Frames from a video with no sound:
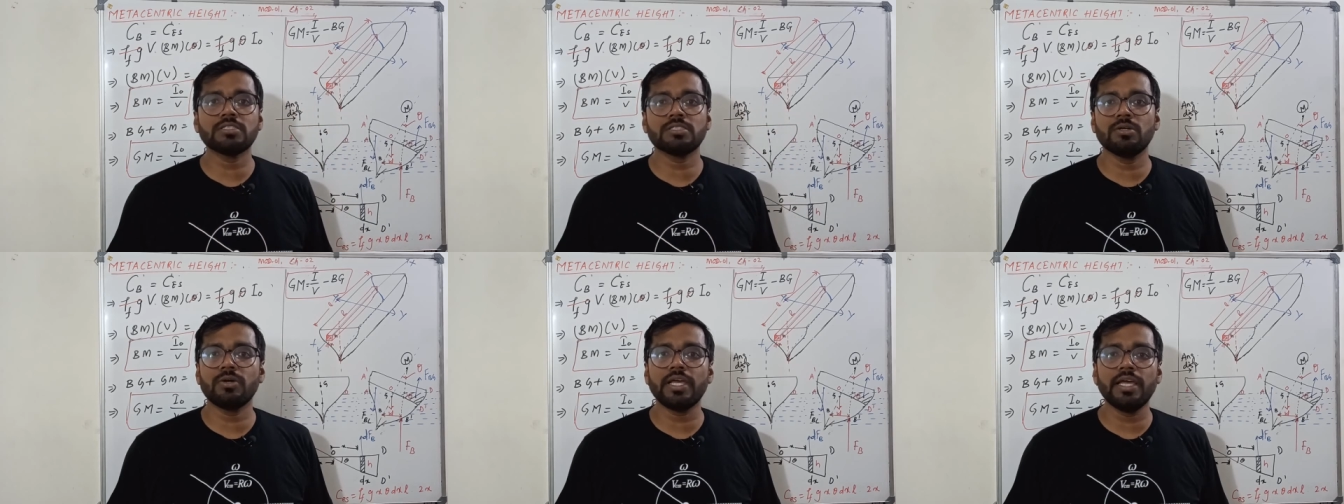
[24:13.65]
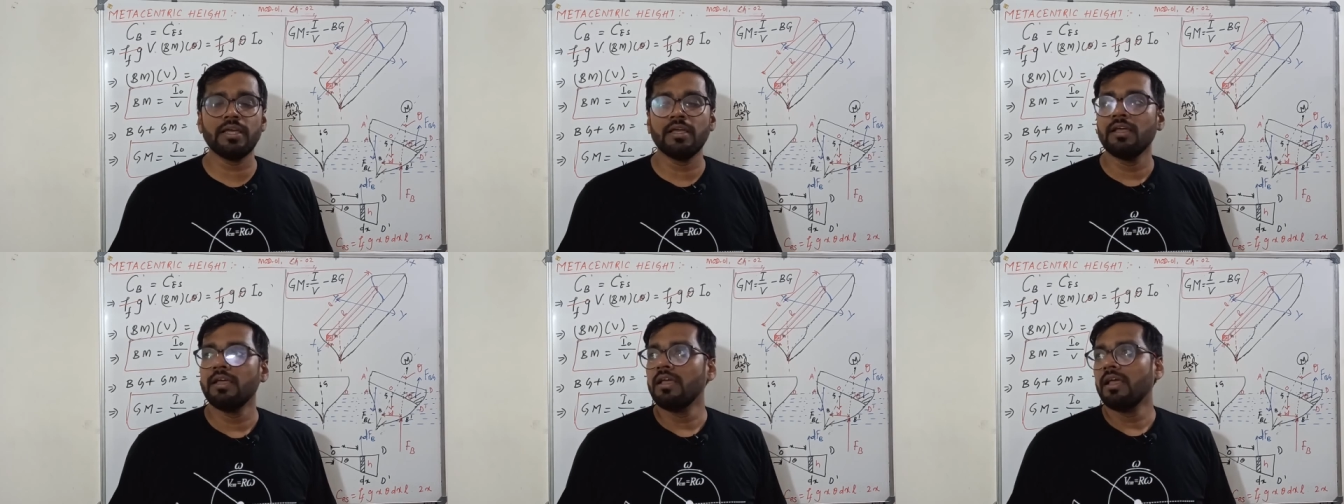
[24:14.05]

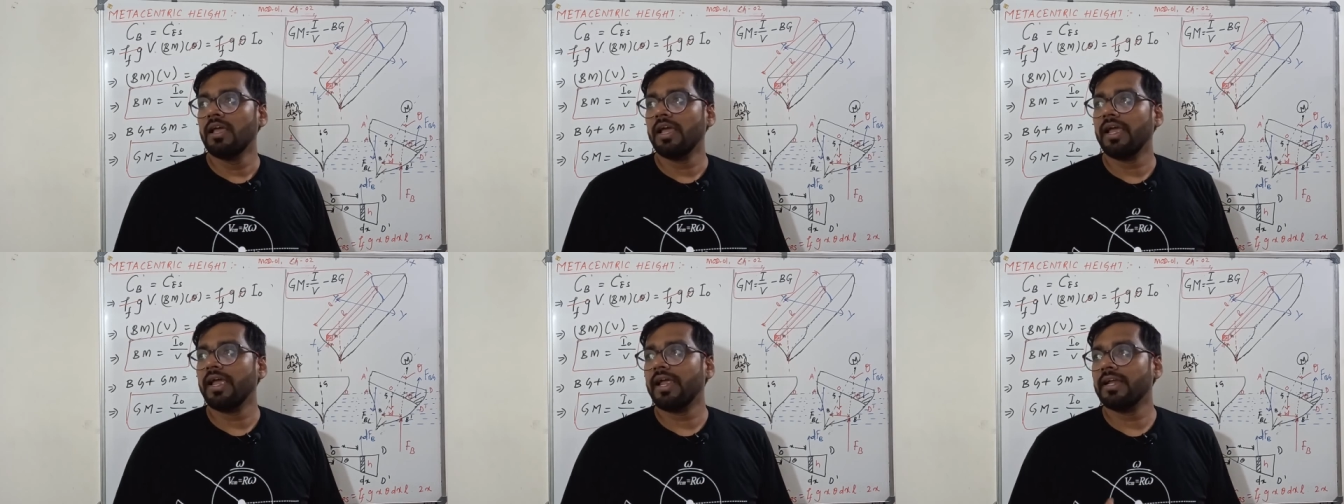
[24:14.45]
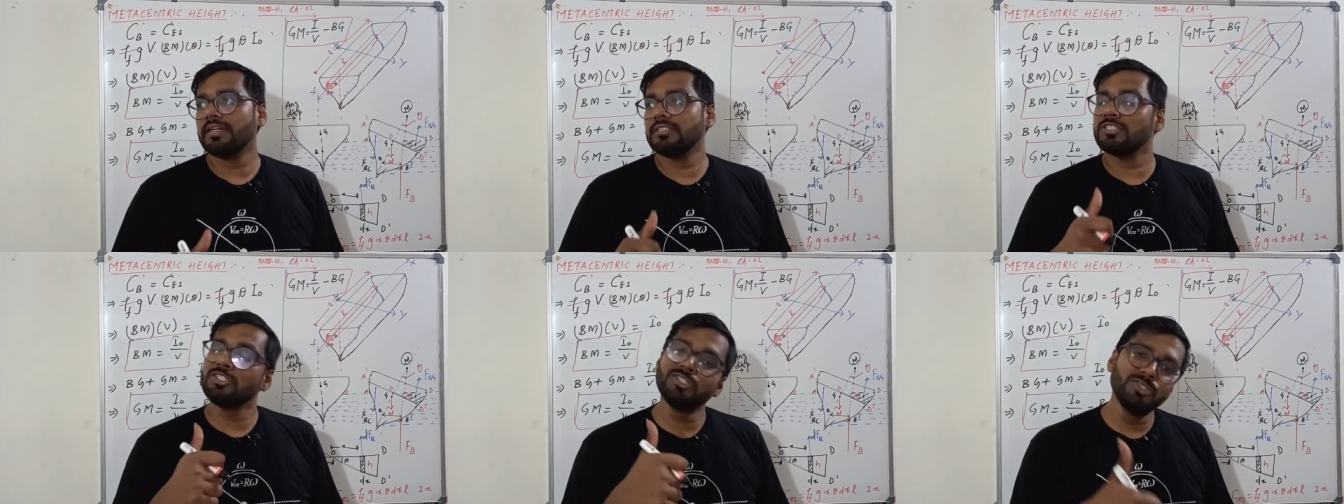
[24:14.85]
Okay.
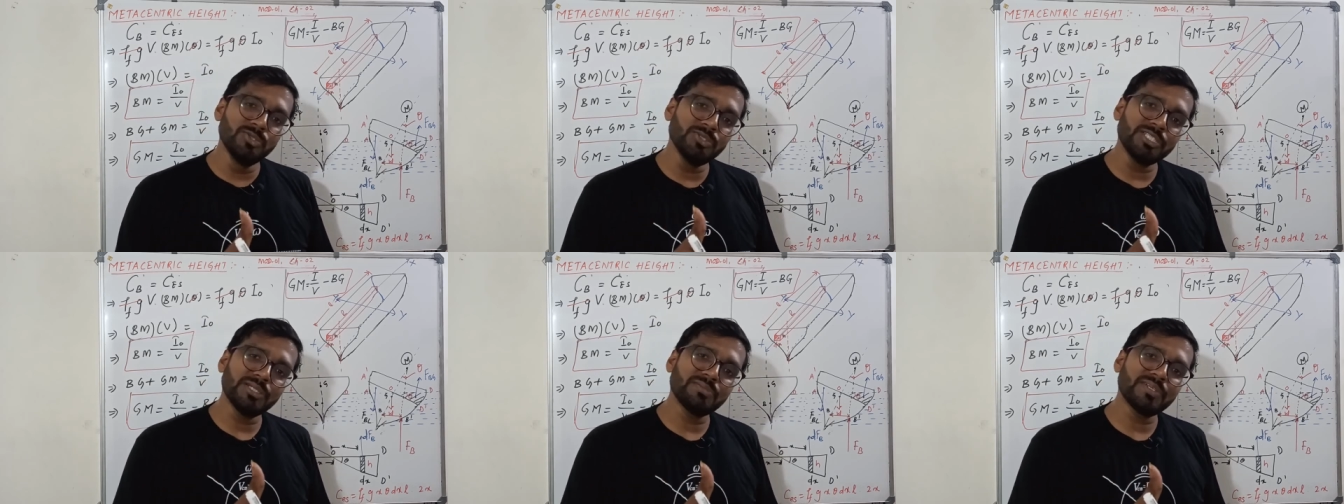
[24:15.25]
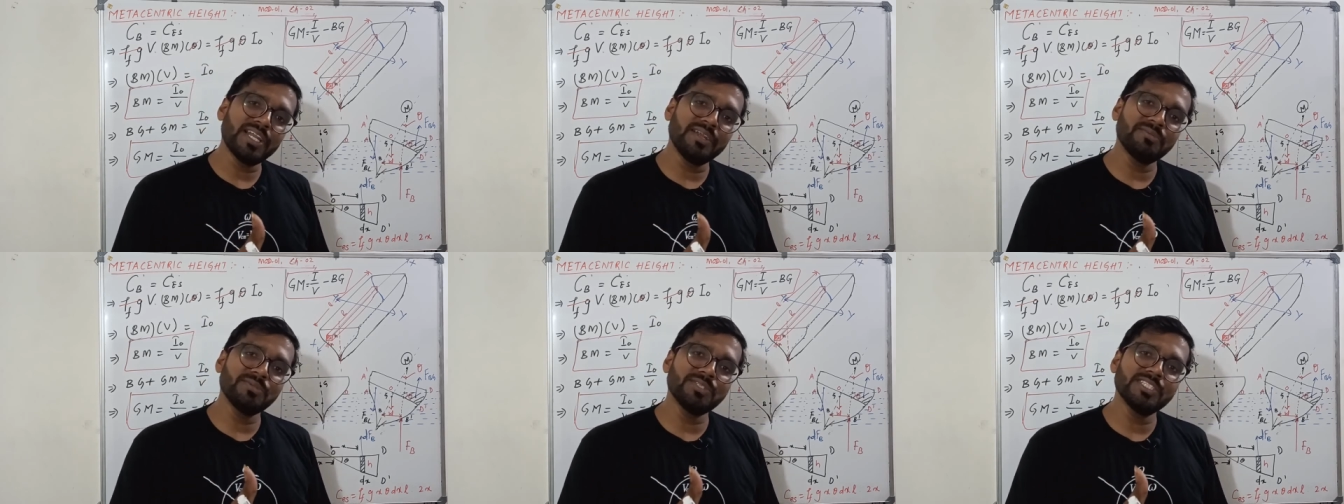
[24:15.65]
And do
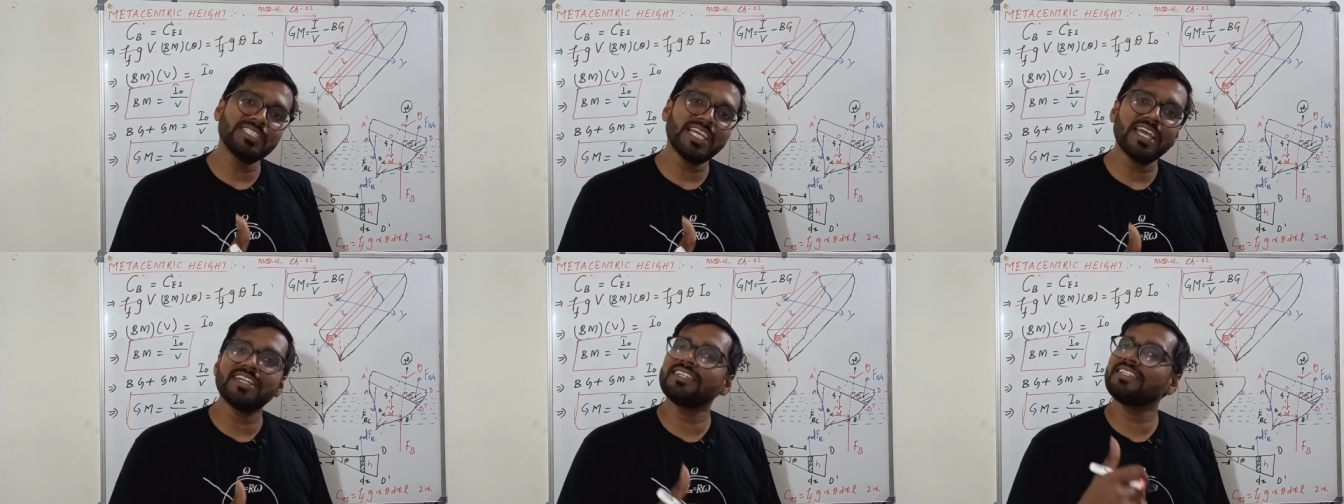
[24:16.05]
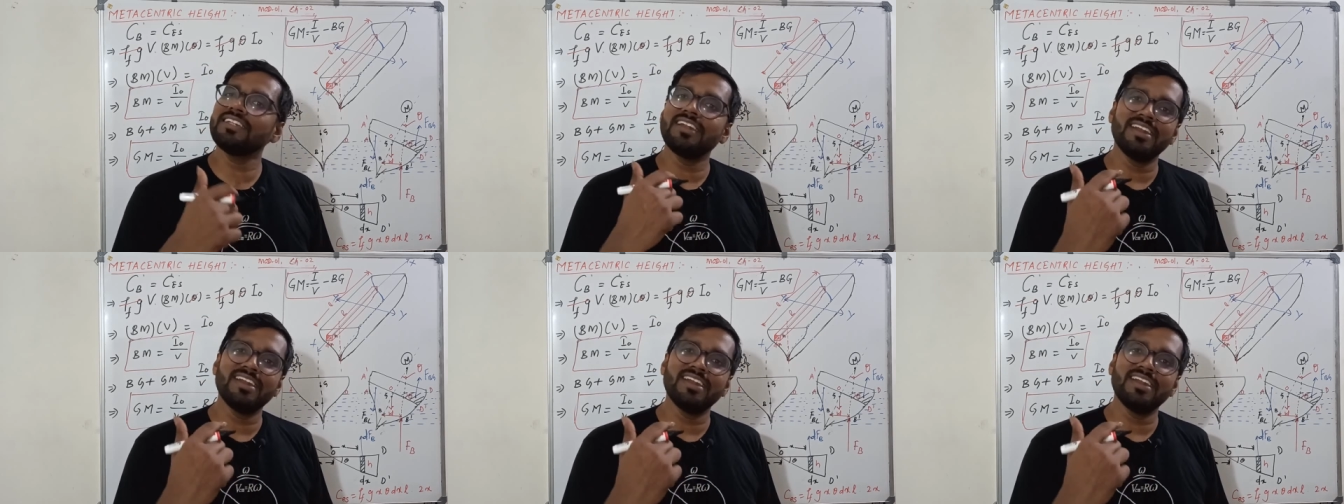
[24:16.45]
subscribe to the channel,